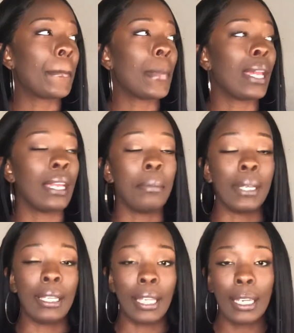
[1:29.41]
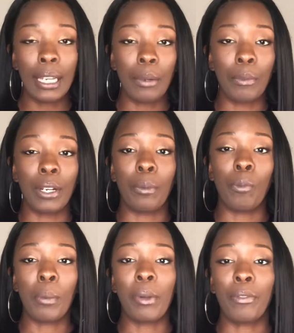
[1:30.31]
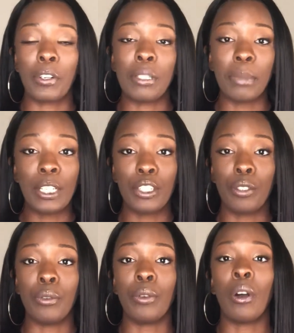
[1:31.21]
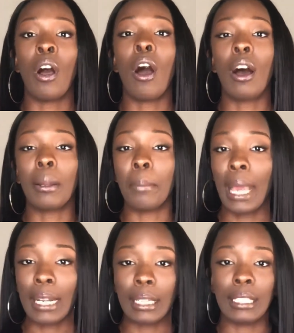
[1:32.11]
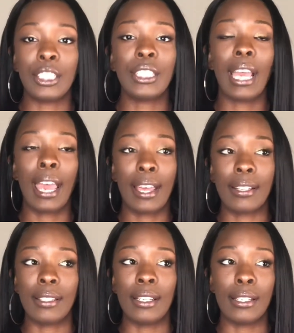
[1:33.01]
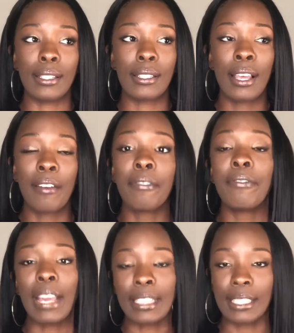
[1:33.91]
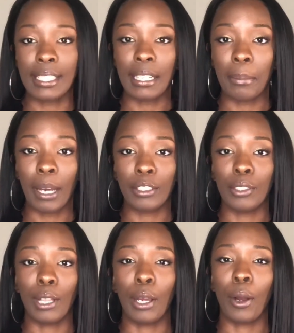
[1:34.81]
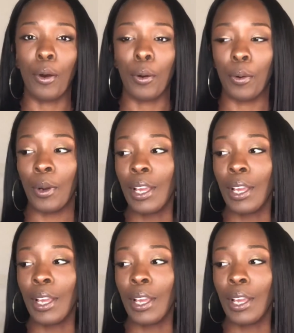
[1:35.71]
in the beginning when a woman first meets you automatically she has this fantasy about you like oh